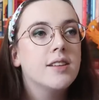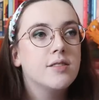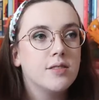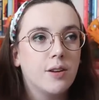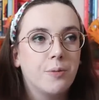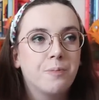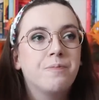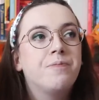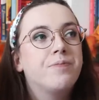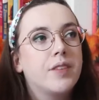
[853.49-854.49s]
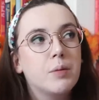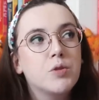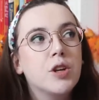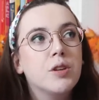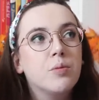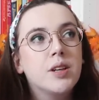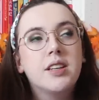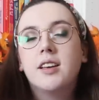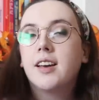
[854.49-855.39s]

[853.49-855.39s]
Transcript: So I'm trying to read,